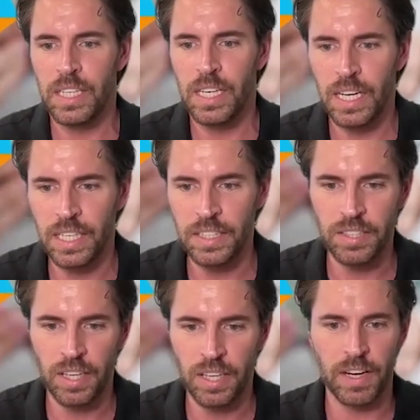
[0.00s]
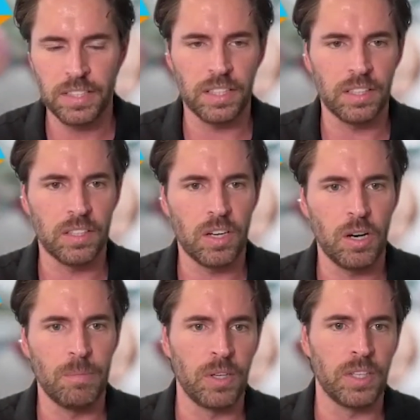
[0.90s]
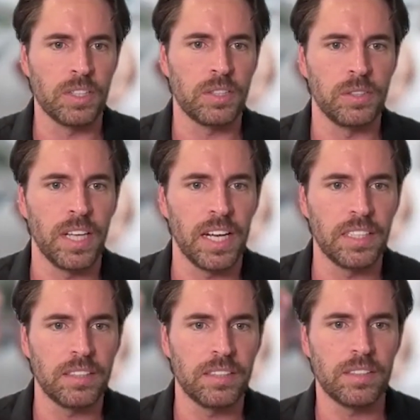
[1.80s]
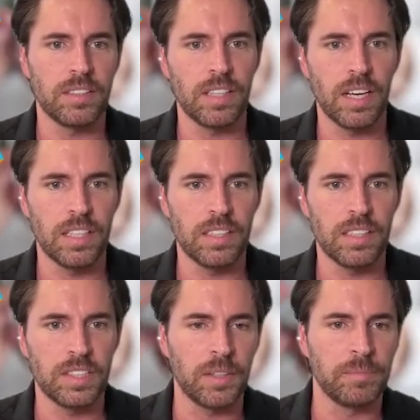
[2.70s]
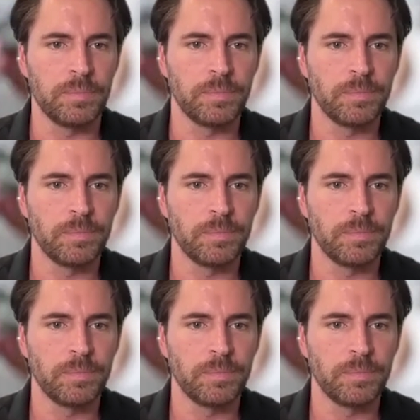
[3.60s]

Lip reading: incentivizing homeowners through that channel.